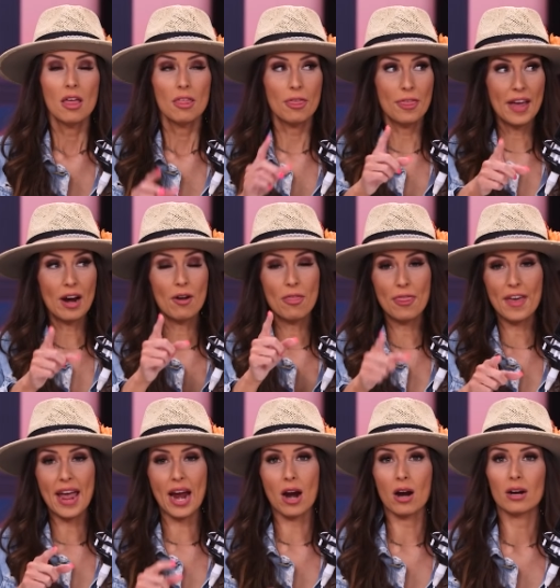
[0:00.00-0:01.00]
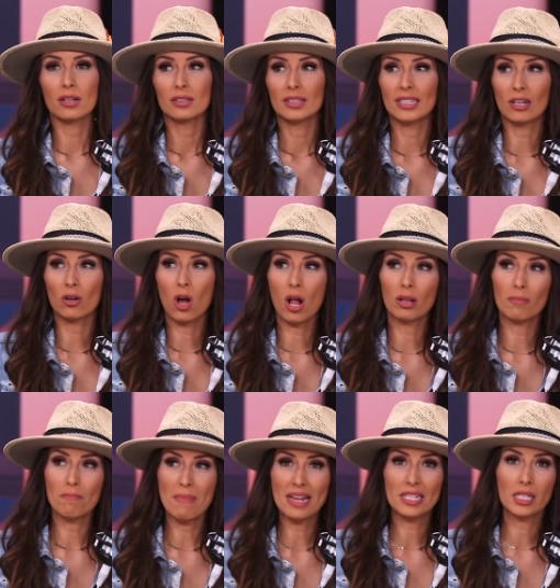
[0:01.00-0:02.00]
They're there. They're all
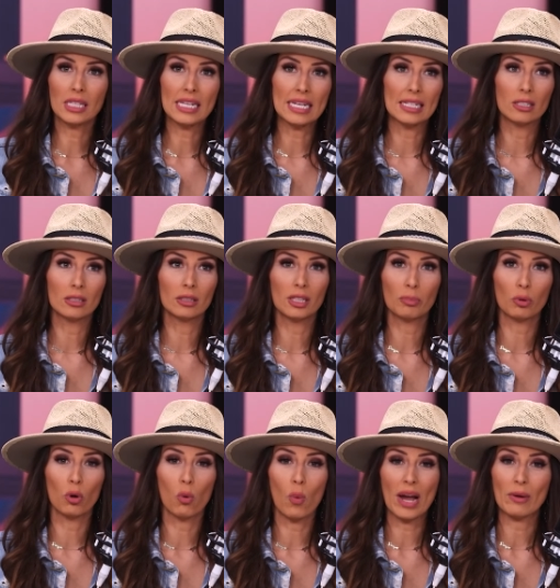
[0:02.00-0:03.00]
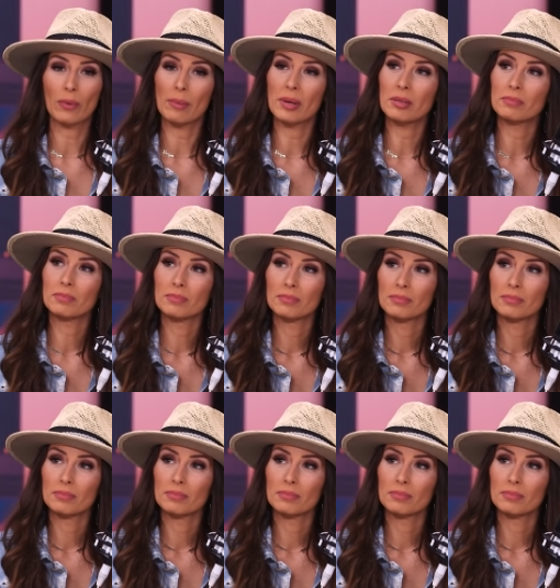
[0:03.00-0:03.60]
mentally ill, liberal white women.